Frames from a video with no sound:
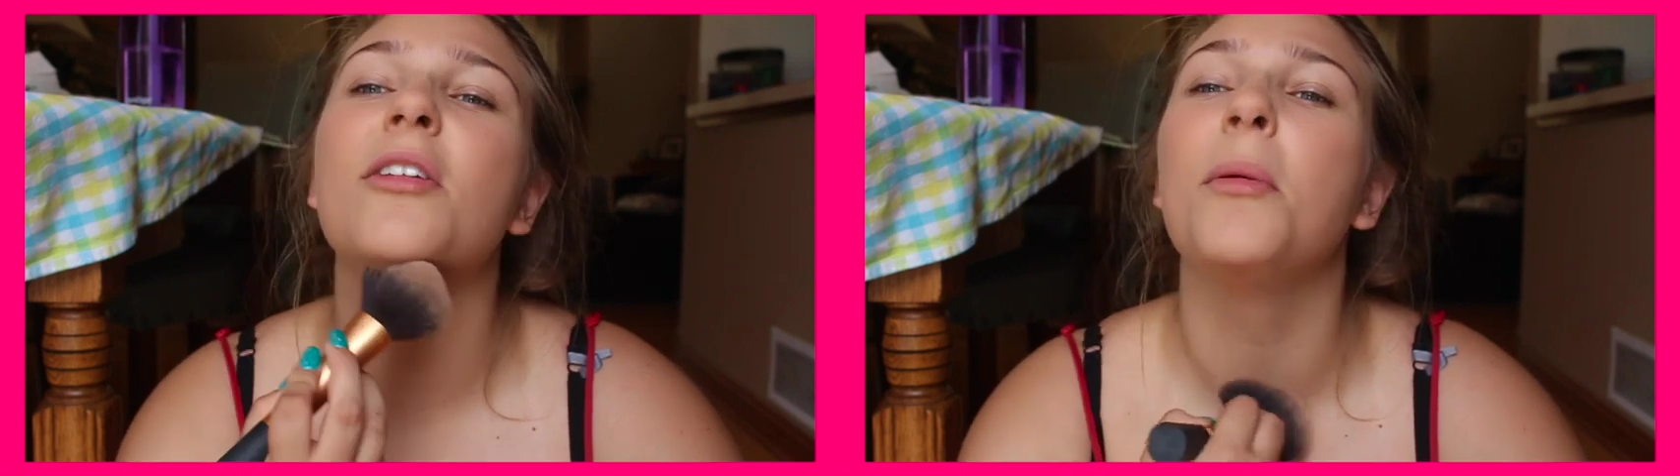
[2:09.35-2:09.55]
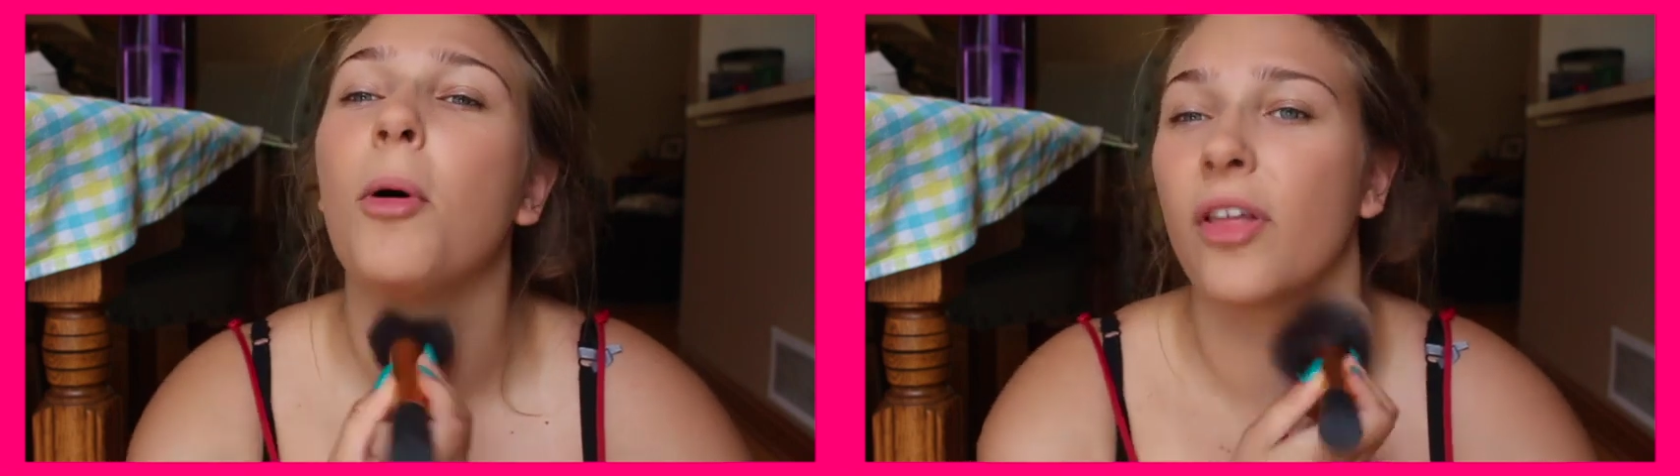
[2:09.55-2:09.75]

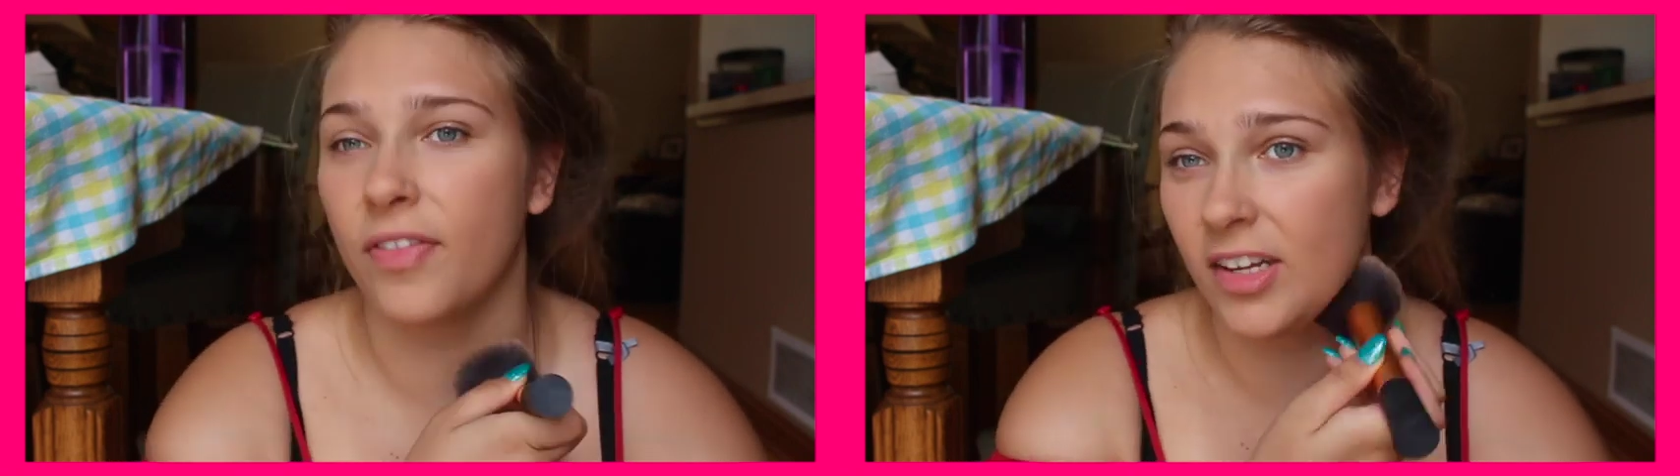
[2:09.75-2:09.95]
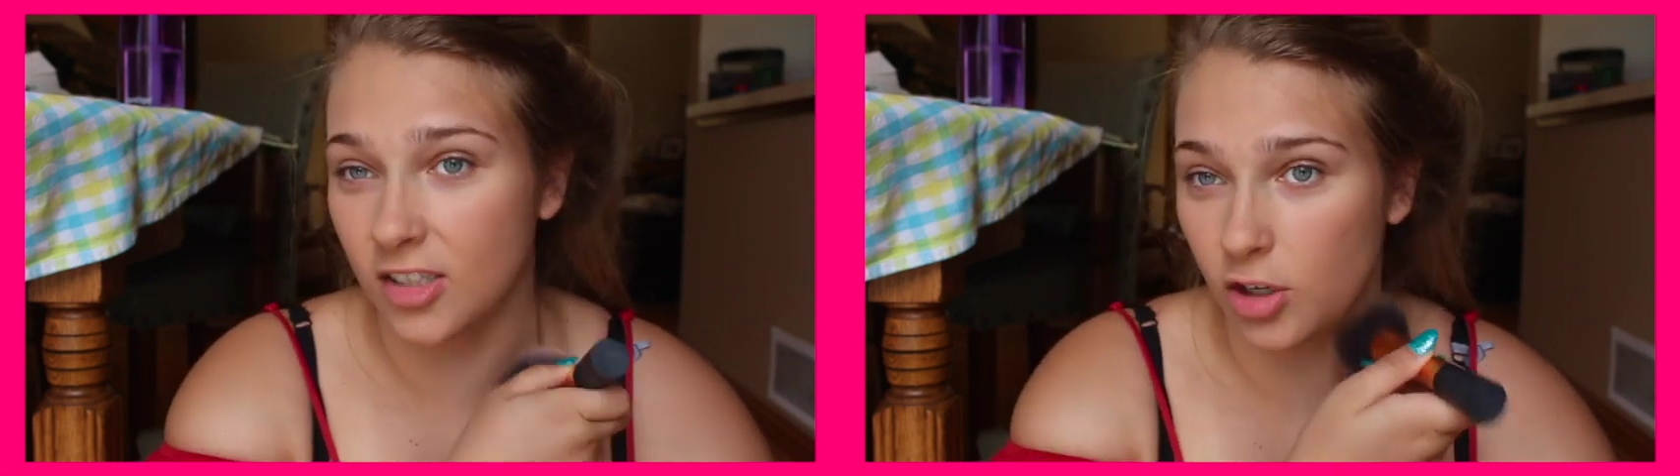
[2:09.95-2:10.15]
because we both
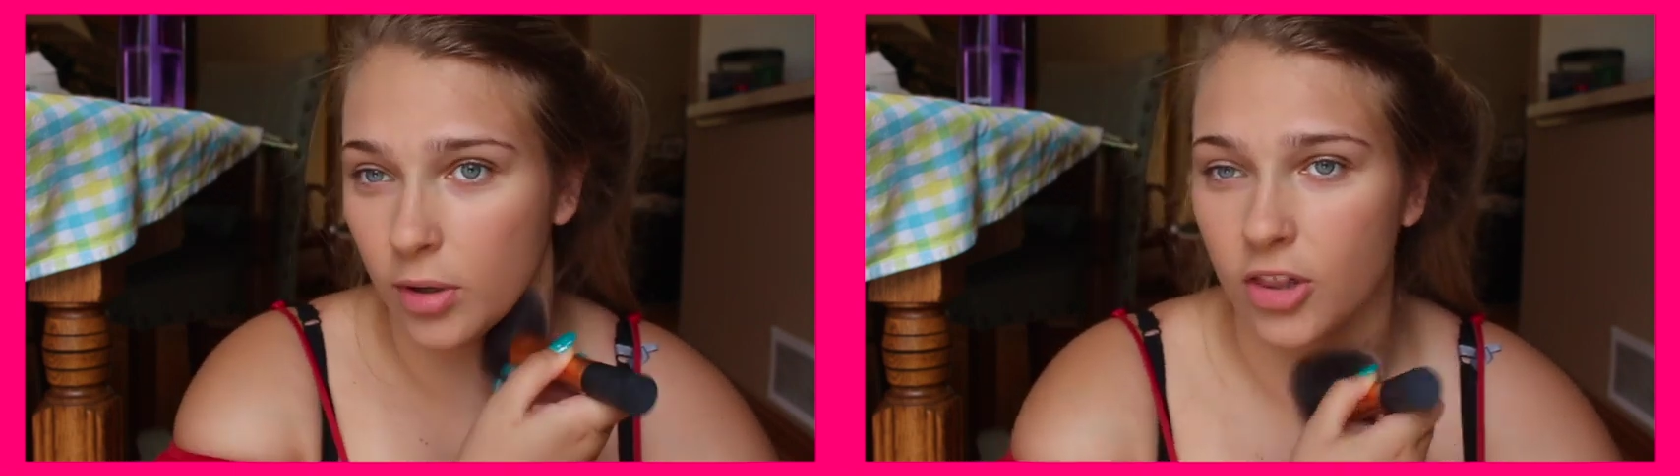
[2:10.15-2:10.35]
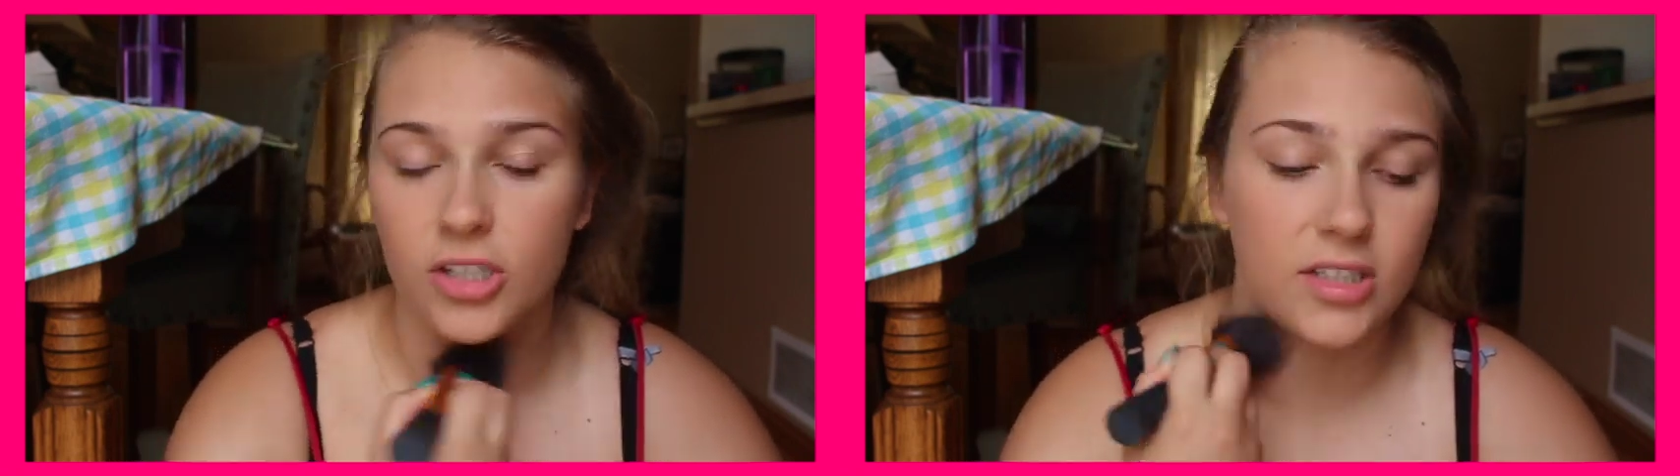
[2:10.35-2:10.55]
have things to
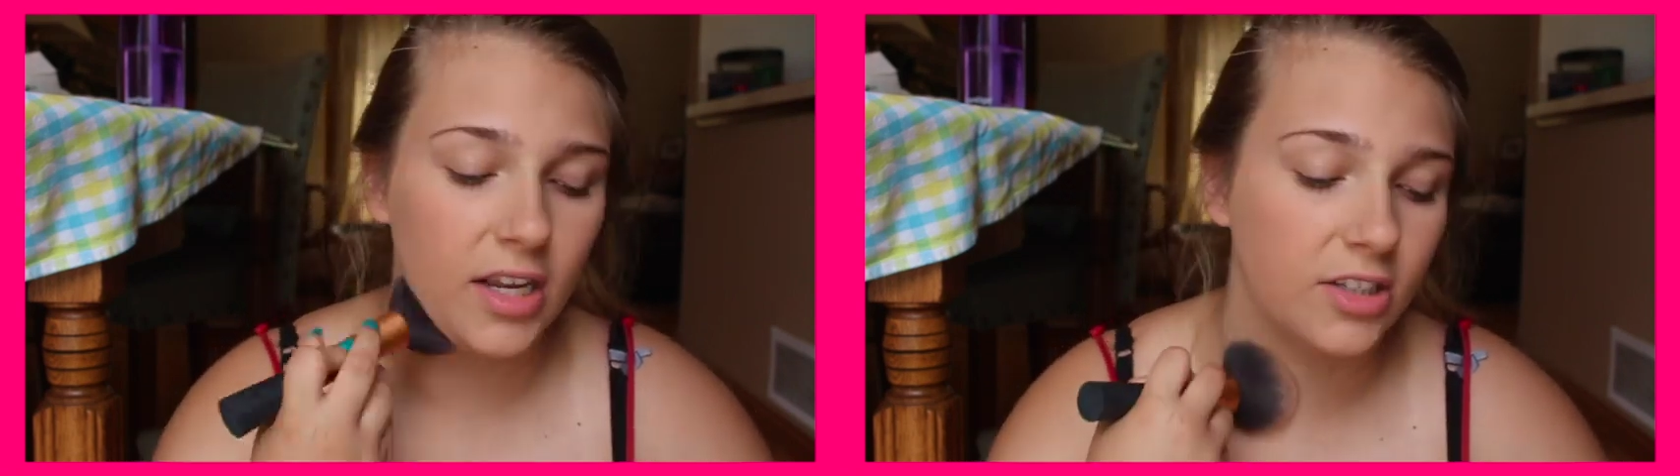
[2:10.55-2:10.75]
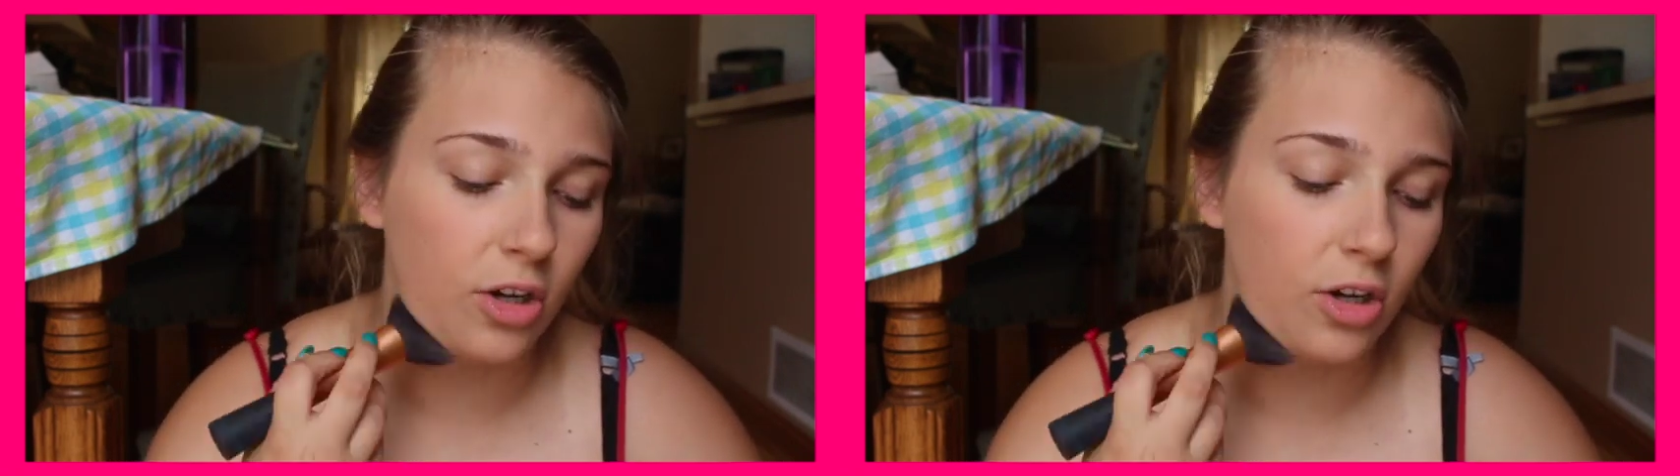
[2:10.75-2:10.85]
do on Thursday,